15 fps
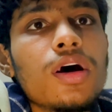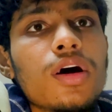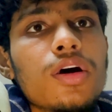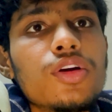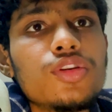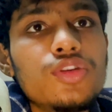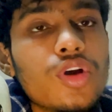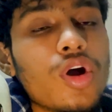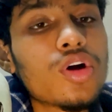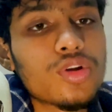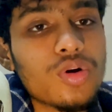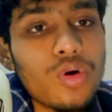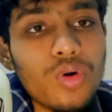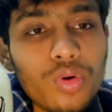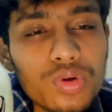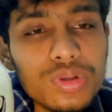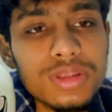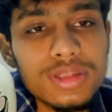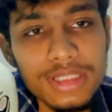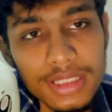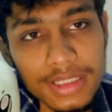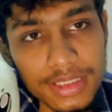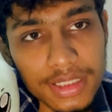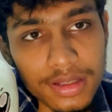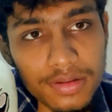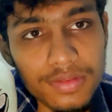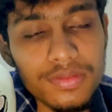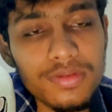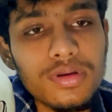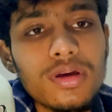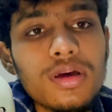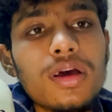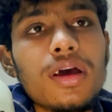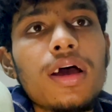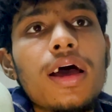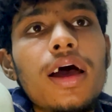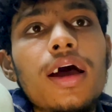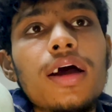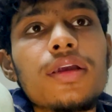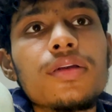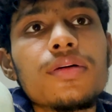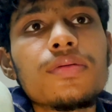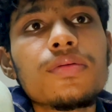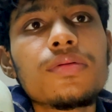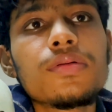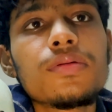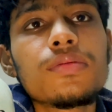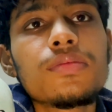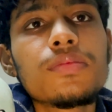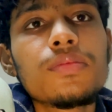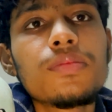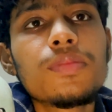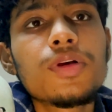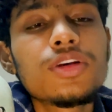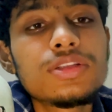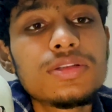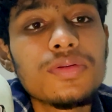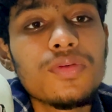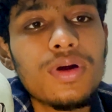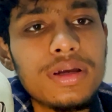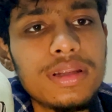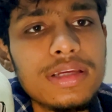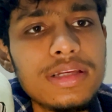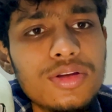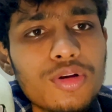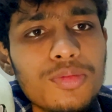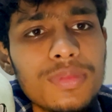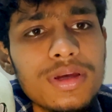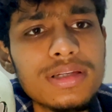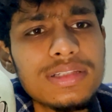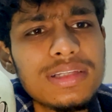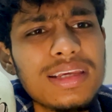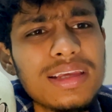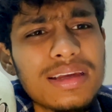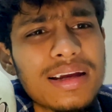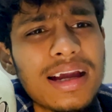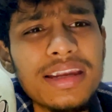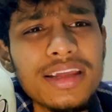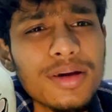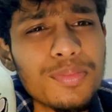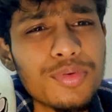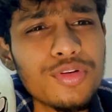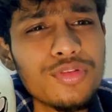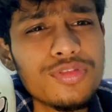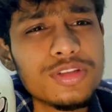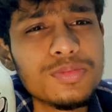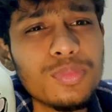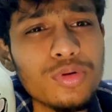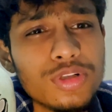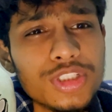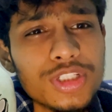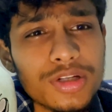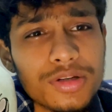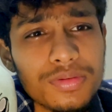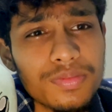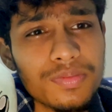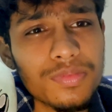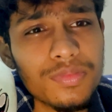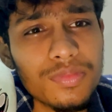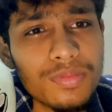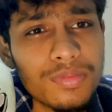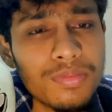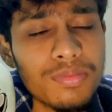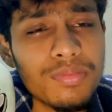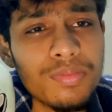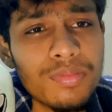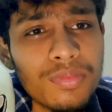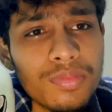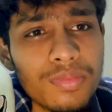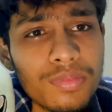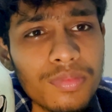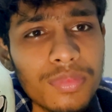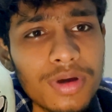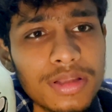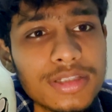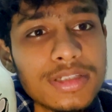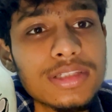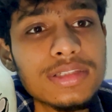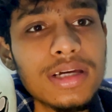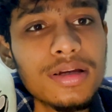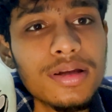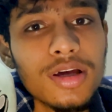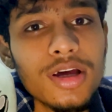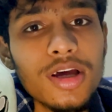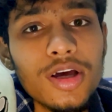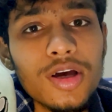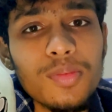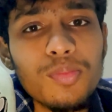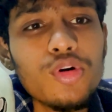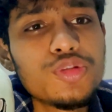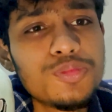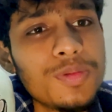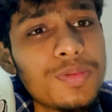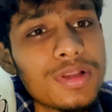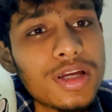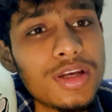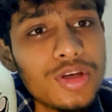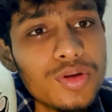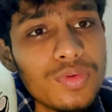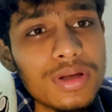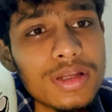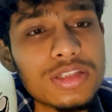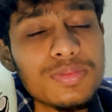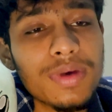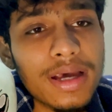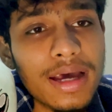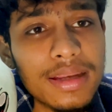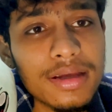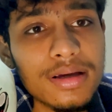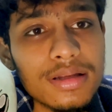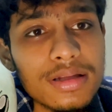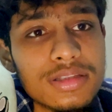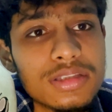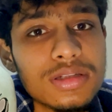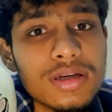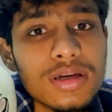your own thinking. And because what he told me is, see, writing a proof is bullshit in the sense that most people can do it. It's mechanical. It's